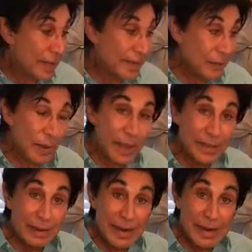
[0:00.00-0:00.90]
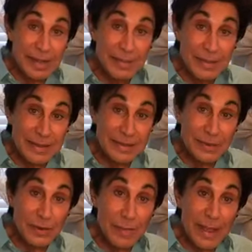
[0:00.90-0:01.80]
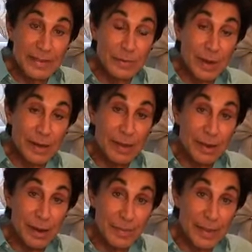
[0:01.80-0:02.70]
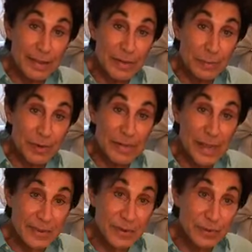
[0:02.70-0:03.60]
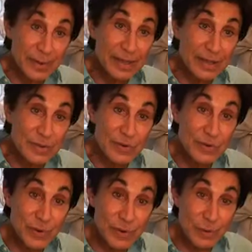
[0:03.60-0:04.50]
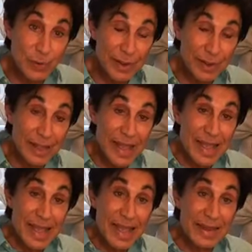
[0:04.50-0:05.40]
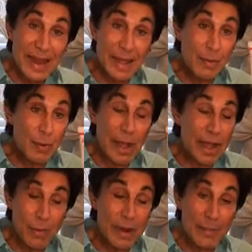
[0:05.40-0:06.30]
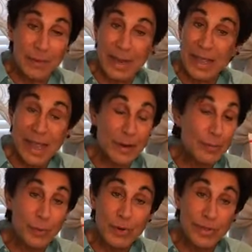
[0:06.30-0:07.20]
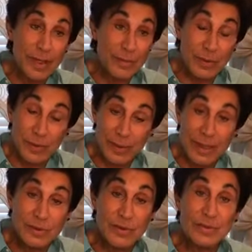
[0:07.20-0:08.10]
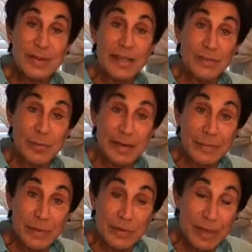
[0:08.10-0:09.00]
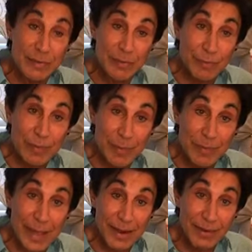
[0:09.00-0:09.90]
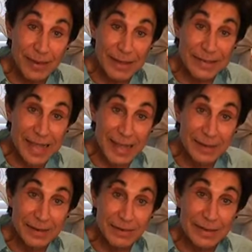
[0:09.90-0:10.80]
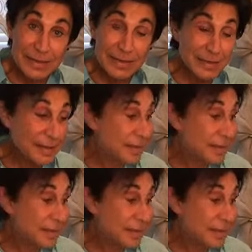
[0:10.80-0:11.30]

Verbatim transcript: But anyway, this is a good mask right here. I mean, this will protect you. It sure will. And I, I, when I play, I don't breathe on you. It's just instrumental music comes from the piano. How's that? Amen.